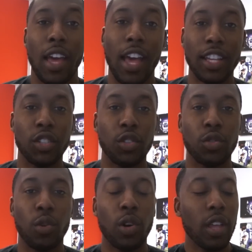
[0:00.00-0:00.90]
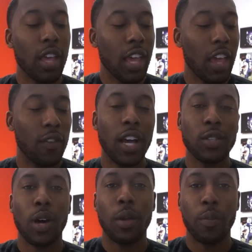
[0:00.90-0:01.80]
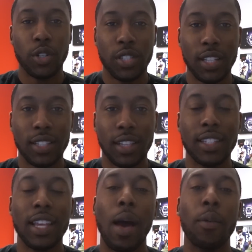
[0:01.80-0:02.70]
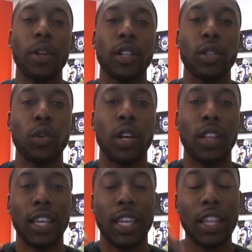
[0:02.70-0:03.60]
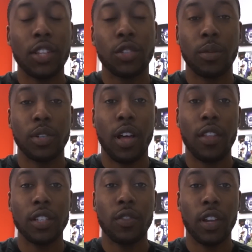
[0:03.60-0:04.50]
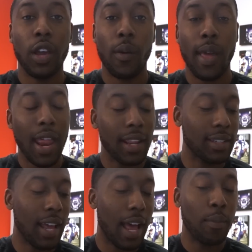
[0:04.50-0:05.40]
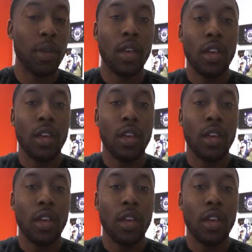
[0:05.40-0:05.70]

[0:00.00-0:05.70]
As usual, if you guys want to purchase these cleats, I'm going to include a link in the description of this video. Anytime